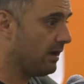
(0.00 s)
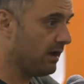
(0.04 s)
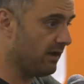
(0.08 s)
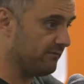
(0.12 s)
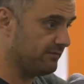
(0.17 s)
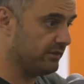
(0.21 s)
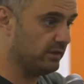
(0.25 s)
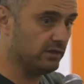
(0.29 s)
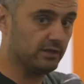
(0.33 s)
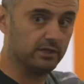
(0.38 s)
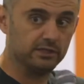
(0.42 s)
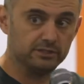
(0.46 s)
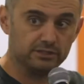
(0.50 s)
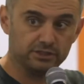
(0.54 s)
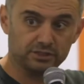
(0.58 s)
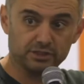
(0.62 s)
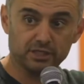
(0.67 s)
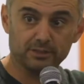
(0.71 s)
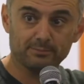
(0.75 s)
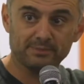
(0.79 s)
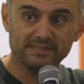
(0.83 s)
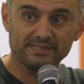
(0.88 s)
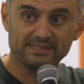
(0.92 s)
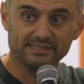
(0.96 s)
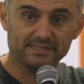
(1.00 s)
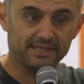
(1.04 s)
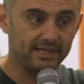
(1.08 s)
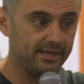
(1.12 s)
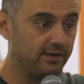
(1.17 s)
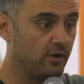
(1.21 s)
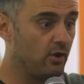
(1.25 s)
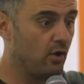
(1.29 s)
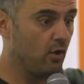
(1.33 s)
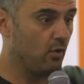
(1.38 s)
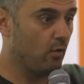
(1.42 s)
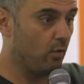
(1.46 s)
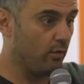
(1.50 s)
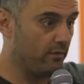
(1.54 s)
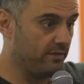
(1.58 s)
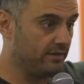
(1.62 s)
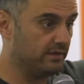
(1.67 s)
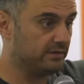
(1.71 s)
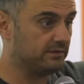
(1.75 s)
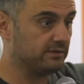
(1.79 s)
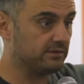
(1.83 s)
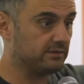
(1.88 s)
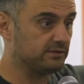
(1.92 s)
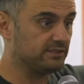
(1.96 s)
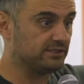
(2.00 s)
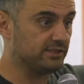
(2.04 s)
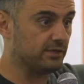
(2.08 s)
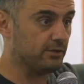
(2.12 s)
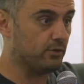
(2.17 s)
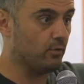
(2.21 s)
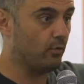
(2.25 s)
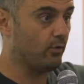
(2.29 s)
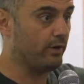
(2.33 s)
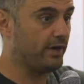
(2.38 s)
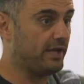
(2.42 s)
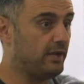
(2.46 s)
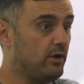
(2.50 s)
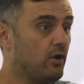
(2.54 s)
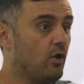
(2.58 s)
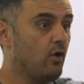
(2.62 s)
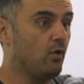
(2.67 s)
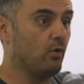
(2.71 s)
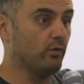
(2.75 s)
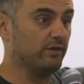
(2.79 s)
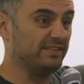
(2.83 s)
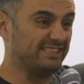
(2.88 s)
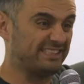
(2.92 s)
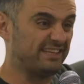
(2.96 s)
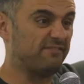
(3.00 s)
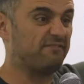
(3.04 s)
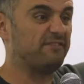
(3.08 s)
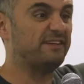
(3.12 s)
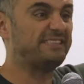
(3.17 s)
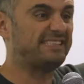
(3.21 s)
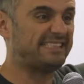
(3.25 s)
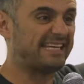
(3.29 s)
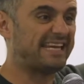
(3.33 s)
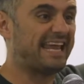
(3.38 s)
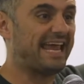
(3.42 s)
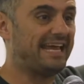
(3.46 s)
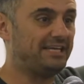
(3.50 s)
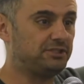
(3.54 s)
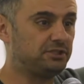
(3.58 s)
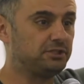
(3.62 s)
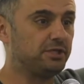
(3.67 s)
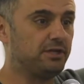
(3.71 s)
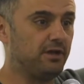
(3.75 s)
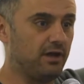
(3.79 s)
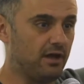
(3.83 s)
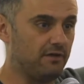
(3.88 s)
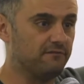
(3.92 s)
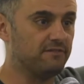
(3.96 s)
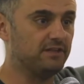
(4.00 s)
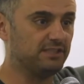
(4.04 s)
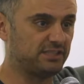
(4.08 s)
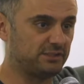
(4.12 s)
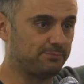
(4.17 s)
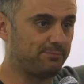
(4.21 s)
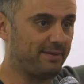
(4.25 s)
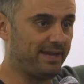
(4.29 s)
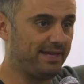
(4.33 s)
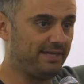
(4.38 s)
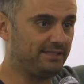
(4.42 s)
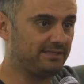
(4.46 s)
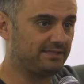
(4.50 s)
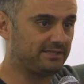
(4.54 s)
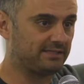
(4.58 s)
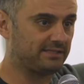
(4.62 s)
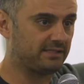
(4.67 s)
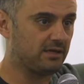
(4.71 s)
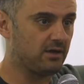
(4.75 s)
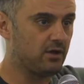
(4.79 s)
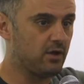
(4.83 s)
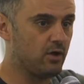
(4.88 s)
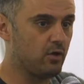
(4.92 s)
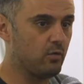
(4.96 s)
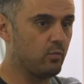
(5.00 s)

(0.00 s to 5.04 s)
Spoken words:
of the legitimacy or the seniority or the sophistication of the space